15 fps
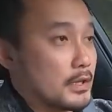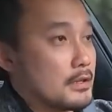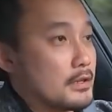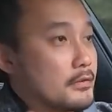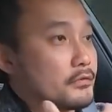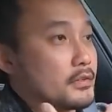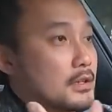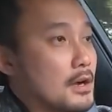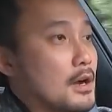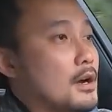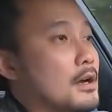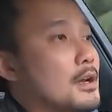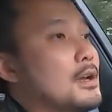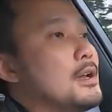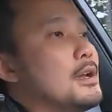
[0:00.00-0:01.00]
You can lift the
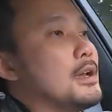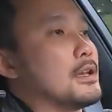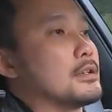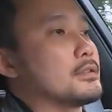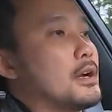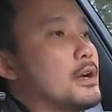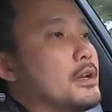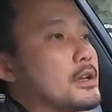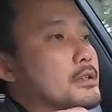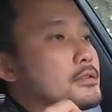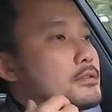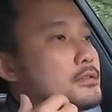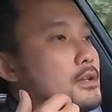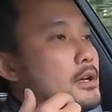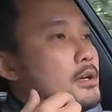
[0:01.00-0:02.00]
car as high
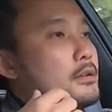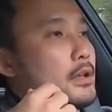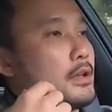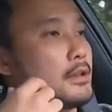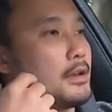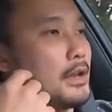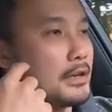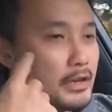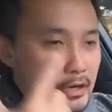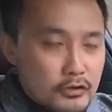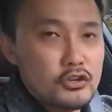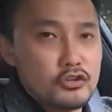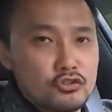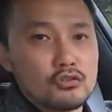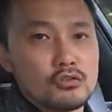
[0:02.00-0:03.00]
as an
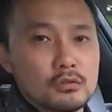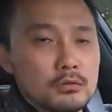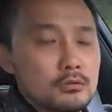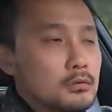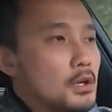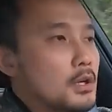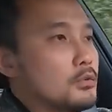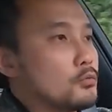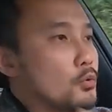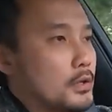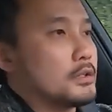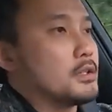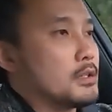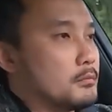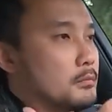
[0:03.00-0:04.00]
additional
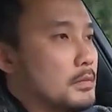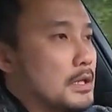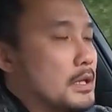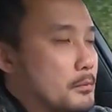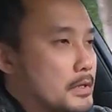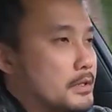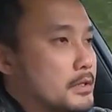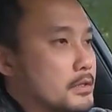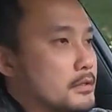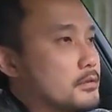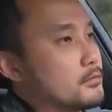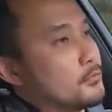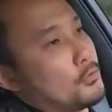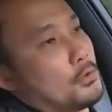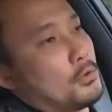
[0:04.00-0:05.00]
20
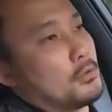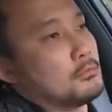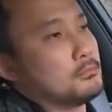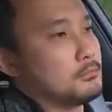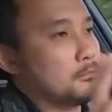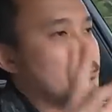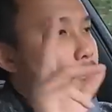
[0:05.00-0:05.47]
mm for